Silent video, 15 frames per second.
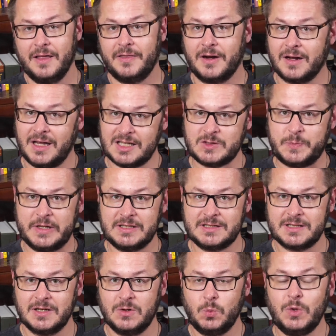their
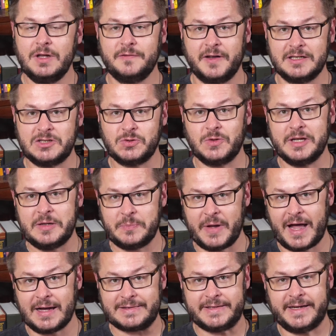husbands will eventually
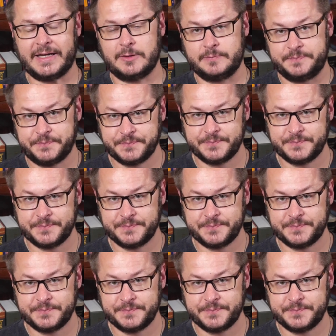back down.